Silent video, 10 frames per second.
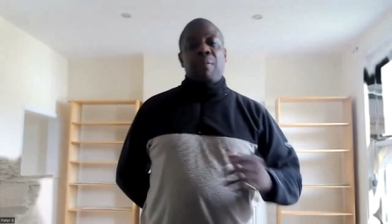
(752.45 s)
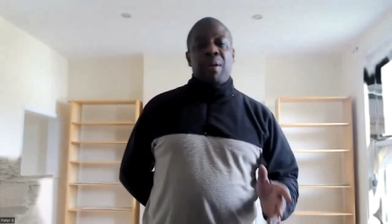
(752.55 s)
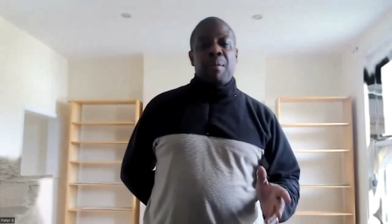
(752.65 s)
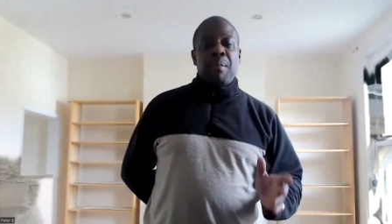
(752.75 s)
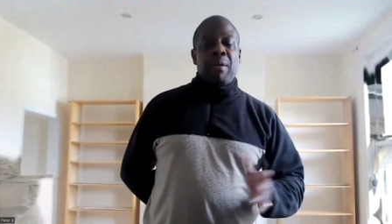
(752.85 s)

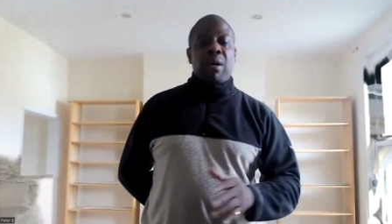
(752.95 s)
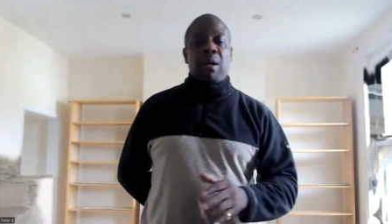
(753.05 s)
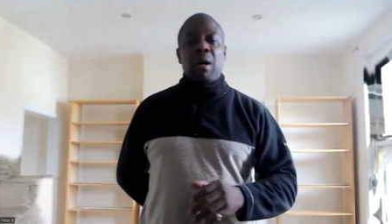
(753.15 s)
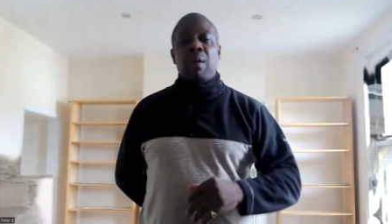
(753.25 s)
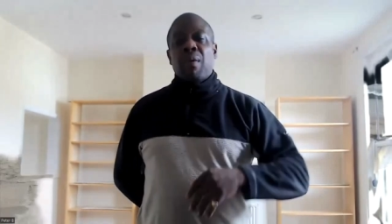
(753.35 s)
In
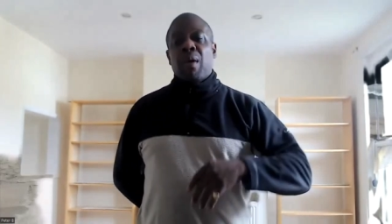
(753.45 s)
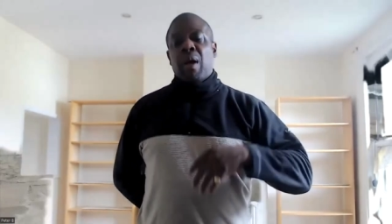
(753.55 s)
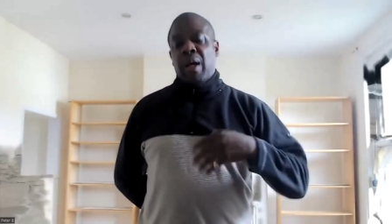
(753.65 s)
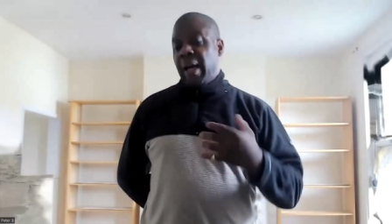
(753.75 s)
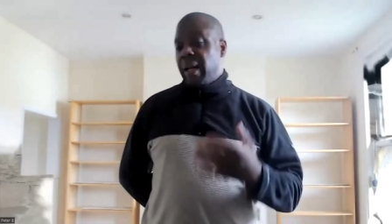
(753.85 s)
America
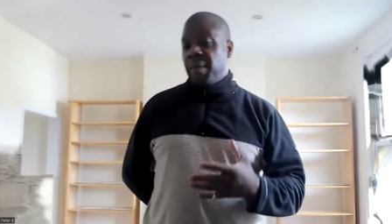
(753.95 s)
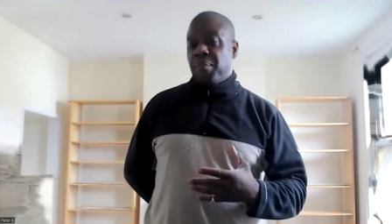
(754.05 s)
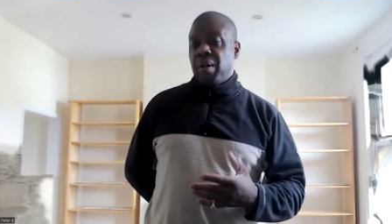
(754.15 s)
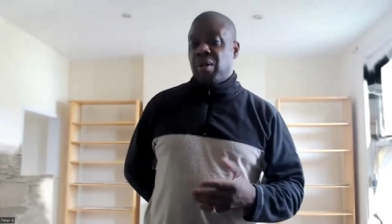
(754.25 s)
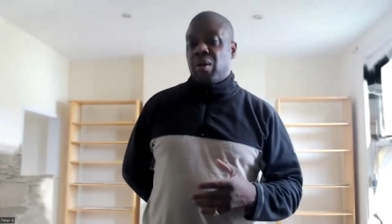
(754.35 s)
uh, and
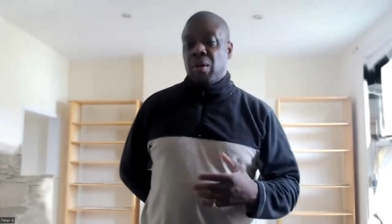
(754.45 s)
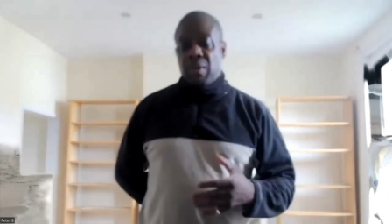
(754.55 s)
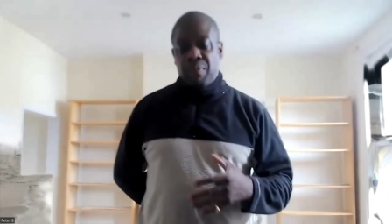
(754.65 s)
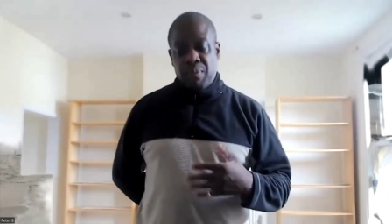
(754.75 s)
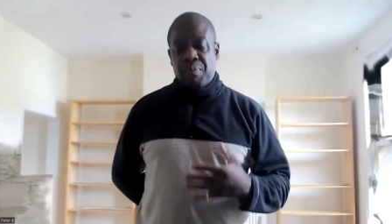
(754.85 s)
in Britain
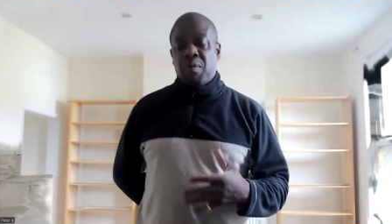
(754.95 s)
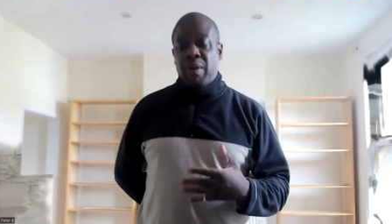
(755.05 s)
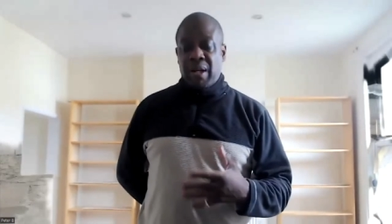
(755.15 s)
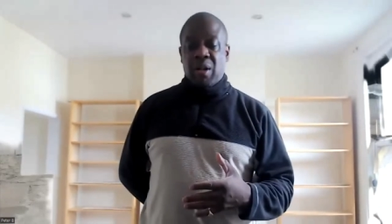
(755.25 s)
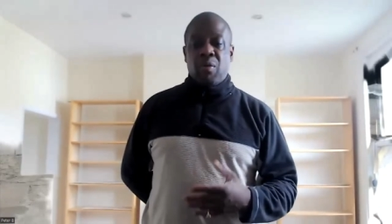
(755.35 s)
to a
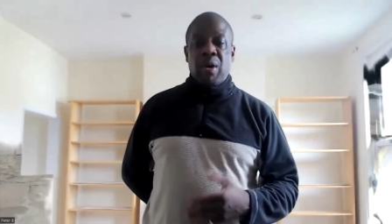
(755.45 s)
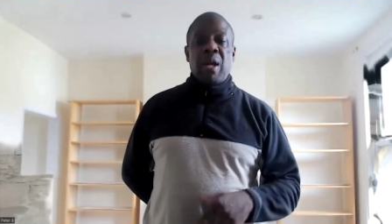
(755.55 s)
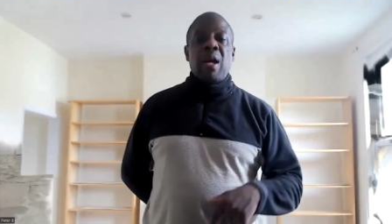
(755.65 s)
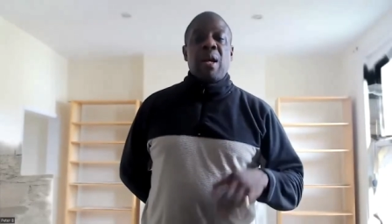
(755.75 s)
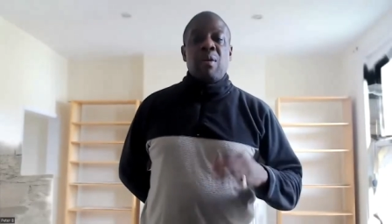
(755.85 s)
great
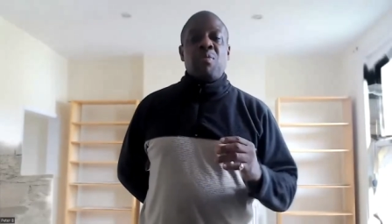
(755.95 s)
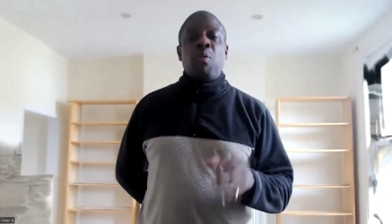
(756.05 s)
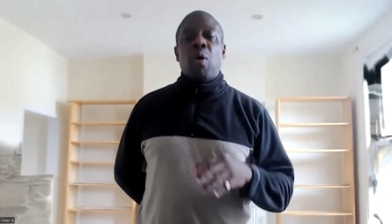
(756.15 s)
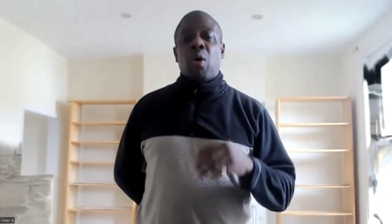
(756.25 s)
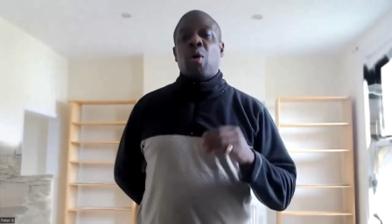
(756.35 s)
degree, it was
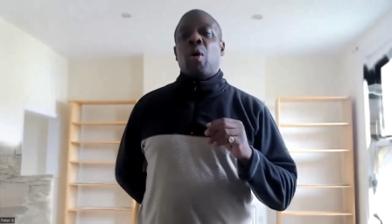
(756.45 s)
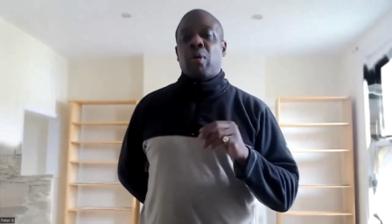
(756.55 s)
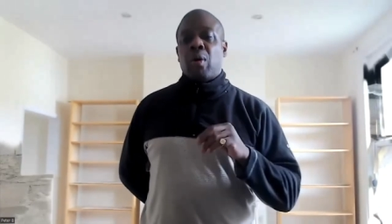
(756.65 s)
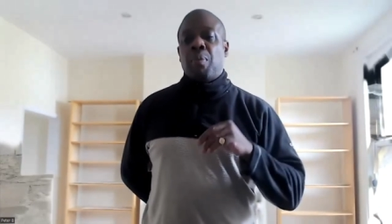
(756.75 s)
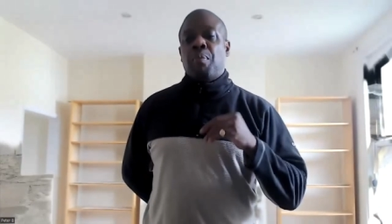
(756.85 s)
more
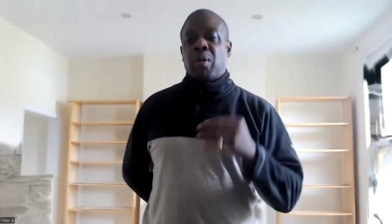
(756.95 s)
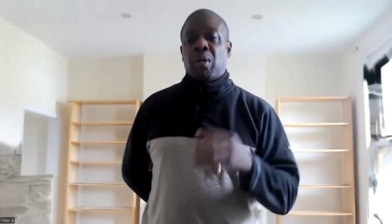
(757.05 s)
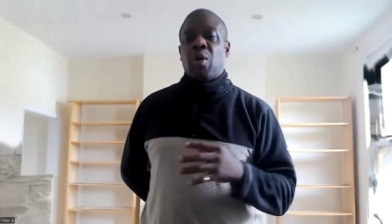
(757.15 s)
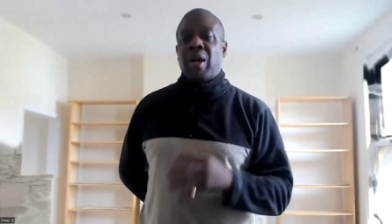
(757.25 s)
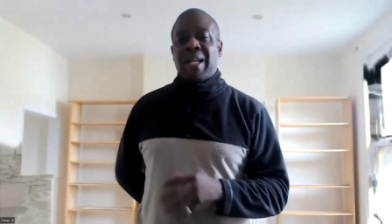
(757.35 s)
of
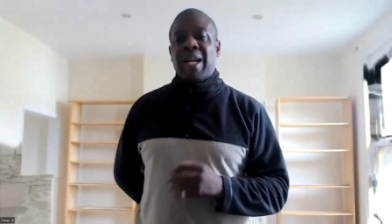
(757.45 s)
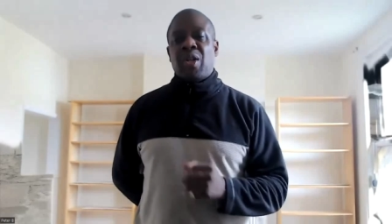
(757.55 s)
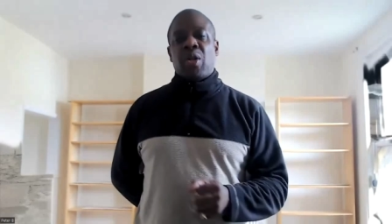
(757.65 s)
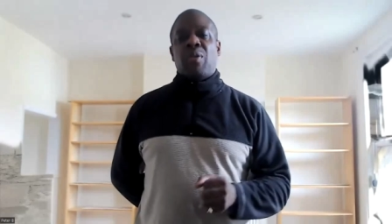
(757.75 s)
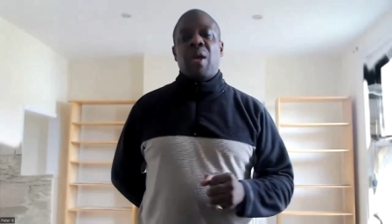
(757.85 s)

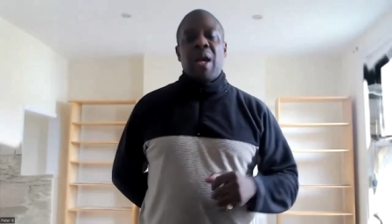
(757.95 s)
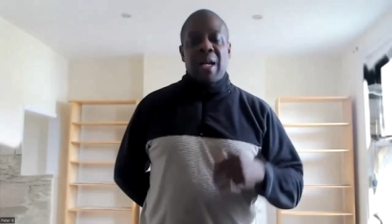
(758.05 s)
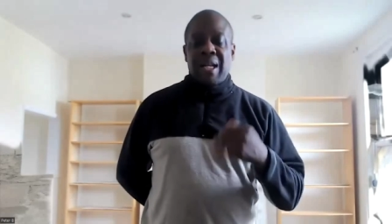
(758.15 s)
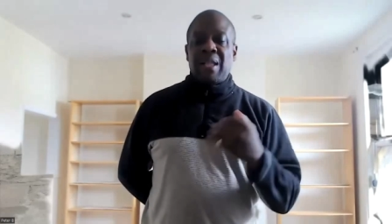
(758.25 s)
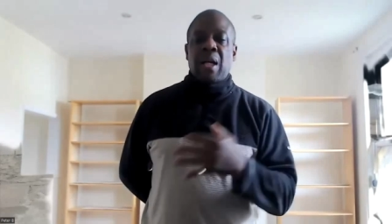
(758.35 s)
commoditization
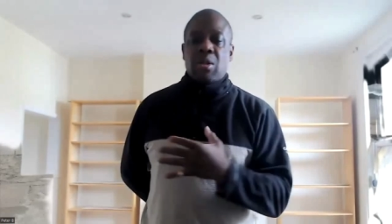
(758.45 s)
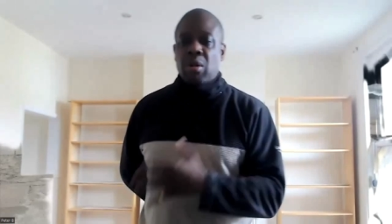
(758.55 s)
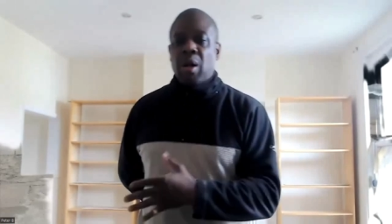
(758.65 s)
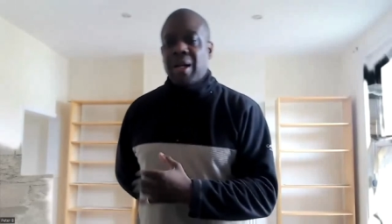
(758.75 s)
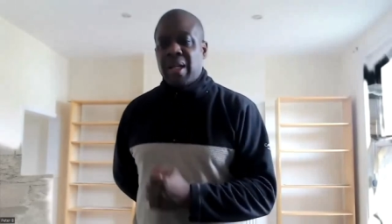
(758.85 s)
and
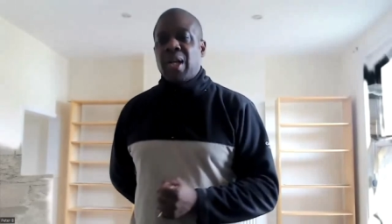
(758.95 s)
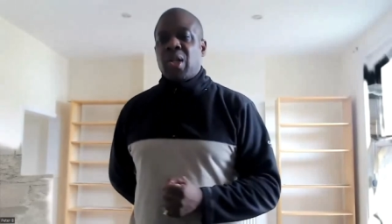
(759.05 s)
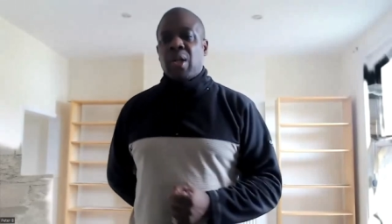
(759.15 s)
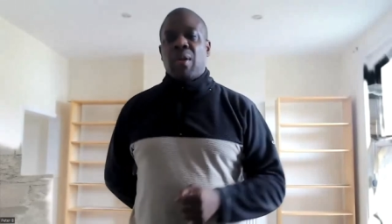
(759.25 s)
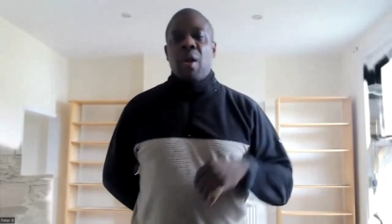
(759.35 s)

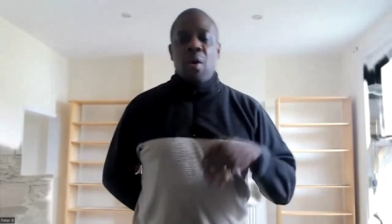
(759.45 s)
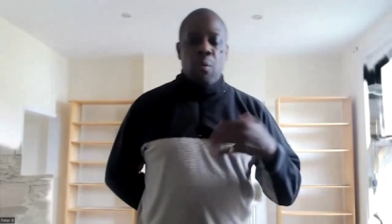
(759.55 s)
industrialization.